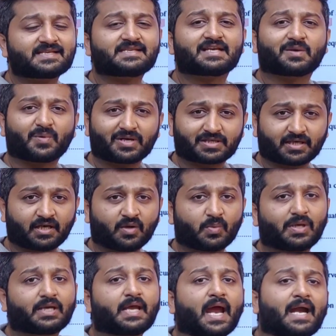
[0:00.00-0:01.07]
in this equation,
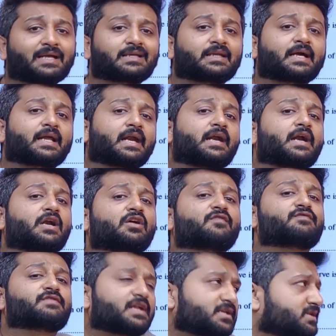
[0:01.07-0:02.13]
we'll get the gradient of